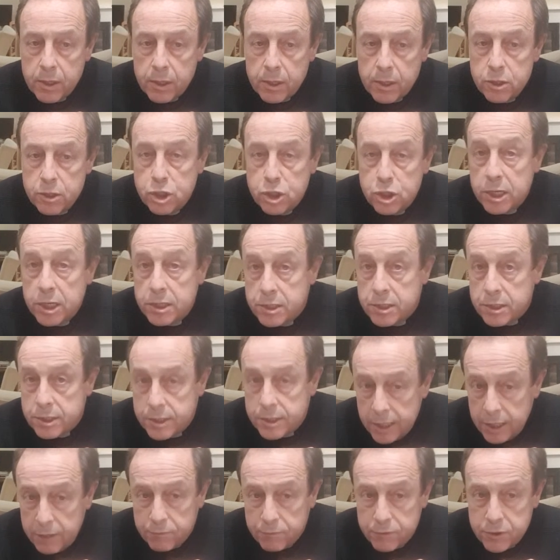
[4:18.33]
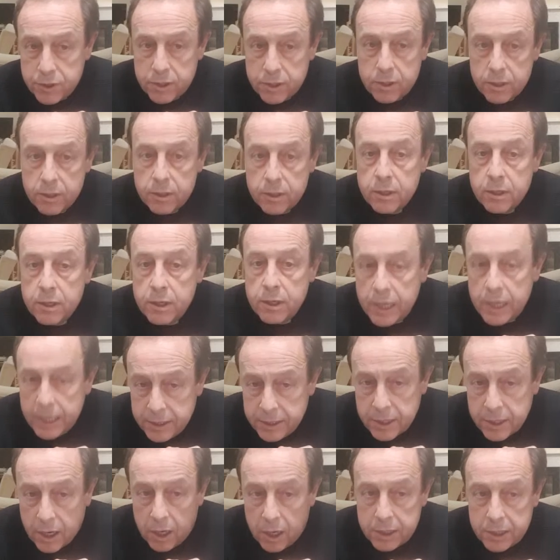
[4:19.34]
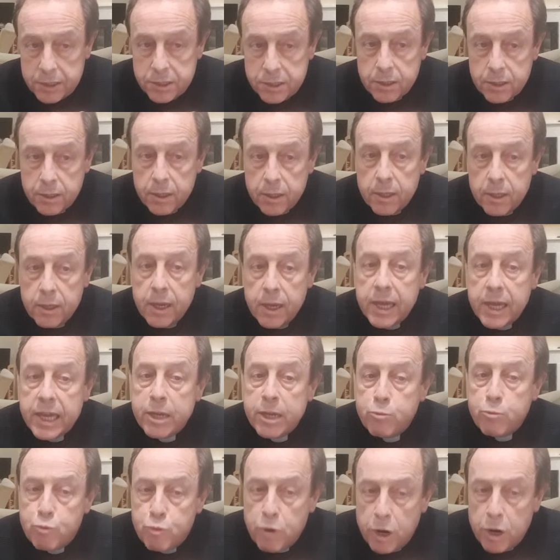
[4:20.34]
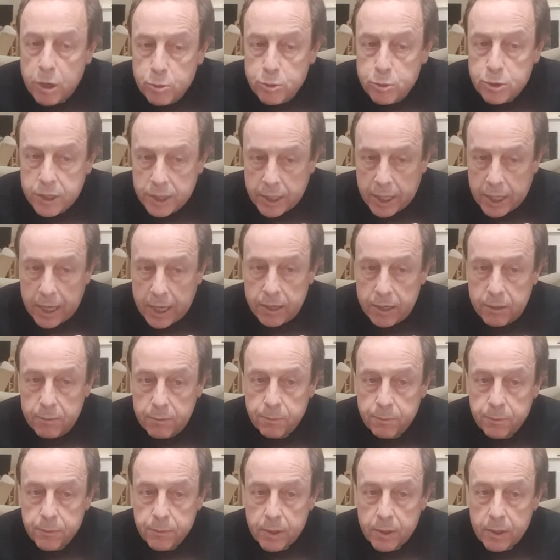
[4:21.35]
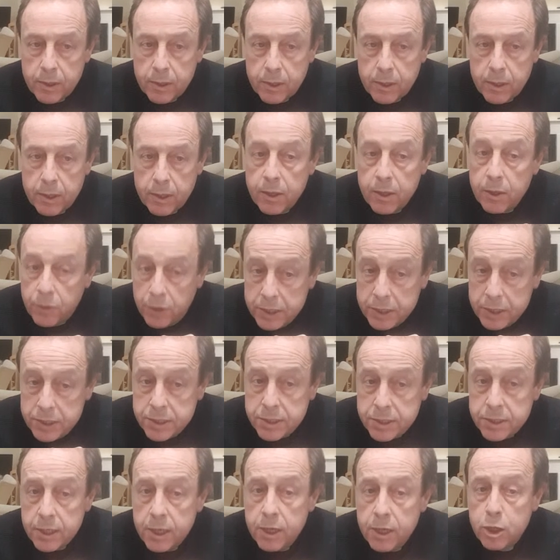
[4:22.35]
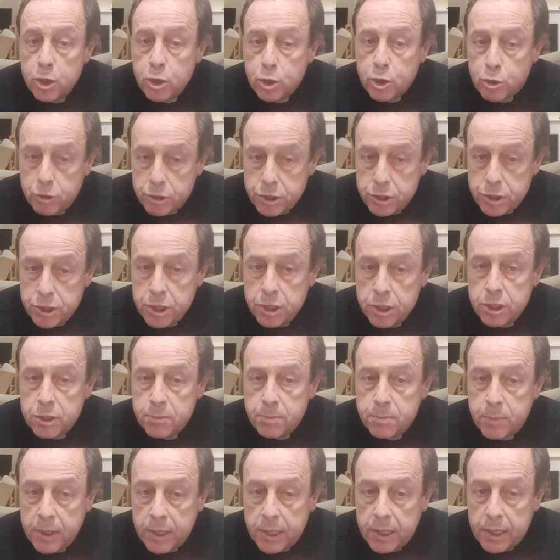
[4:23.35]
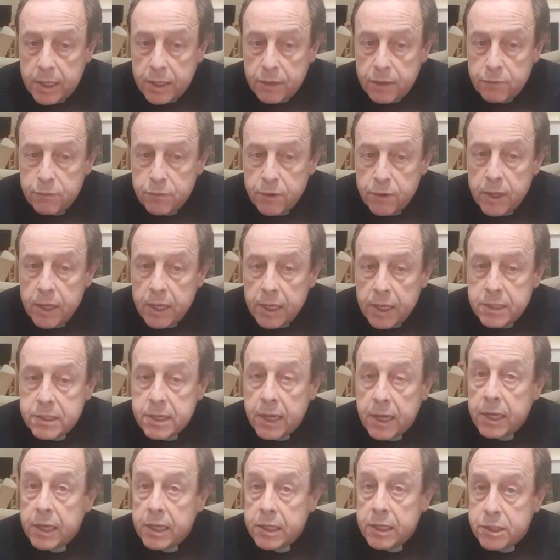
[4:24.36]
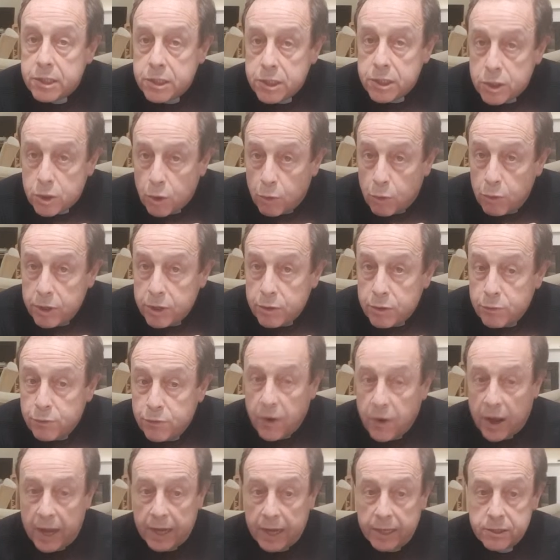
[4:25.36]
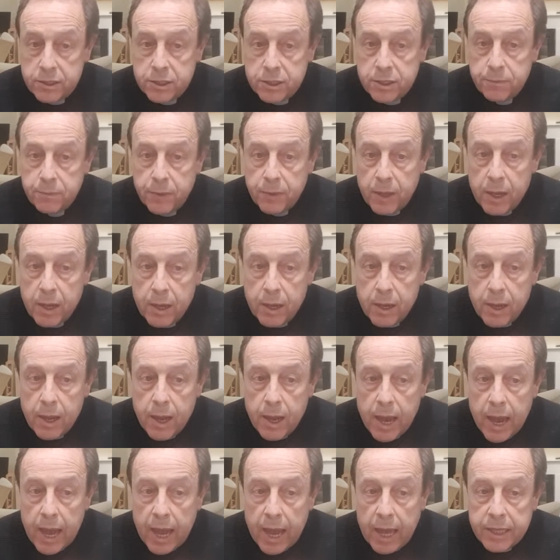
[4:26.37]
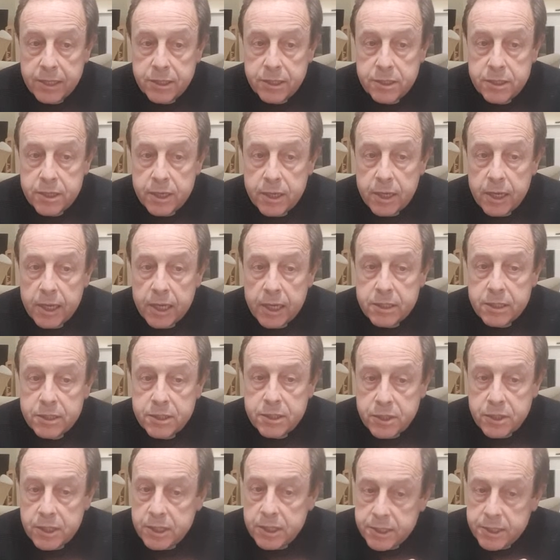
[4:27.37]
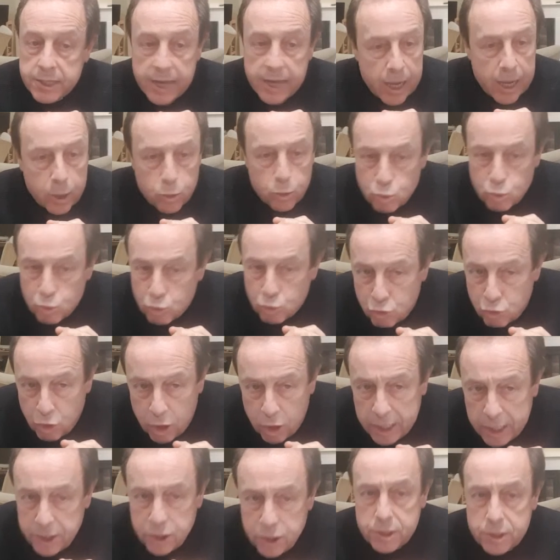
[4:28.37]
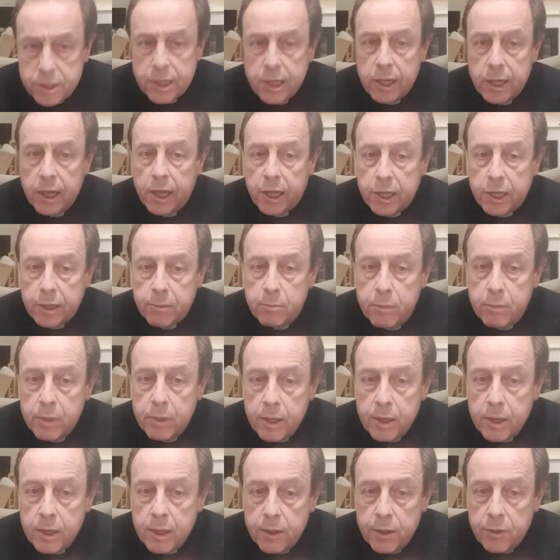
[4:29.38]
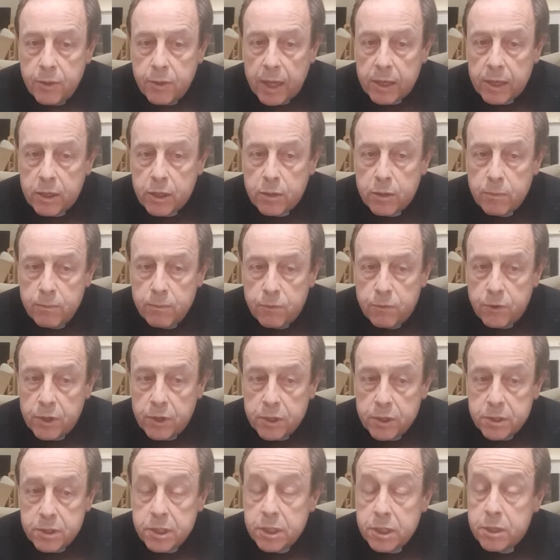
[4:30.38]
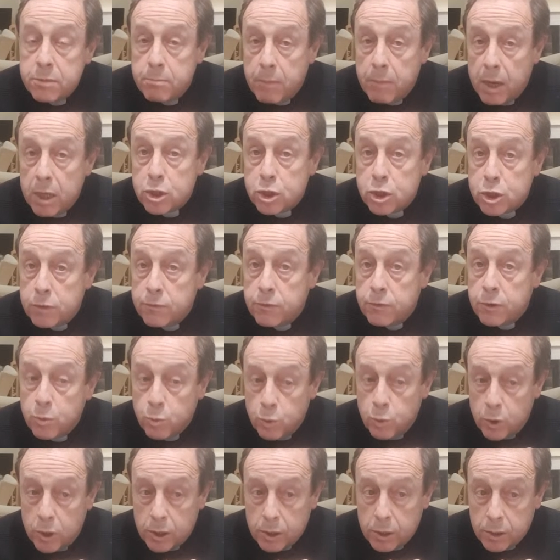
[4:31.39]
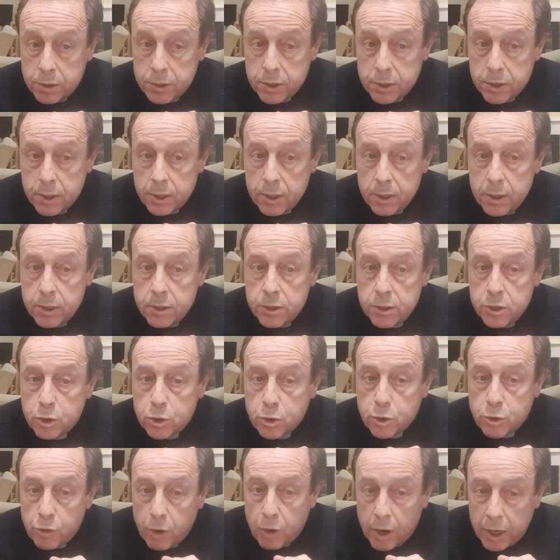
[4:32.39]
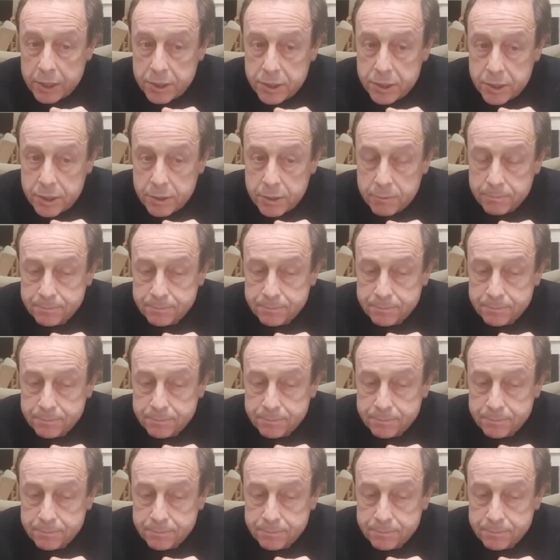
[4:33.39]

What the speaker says: Jesus lived, he died, he rose again. This, Christians believe, is a historical fact, and it's this outrageous claim that converted much of the world to Christ.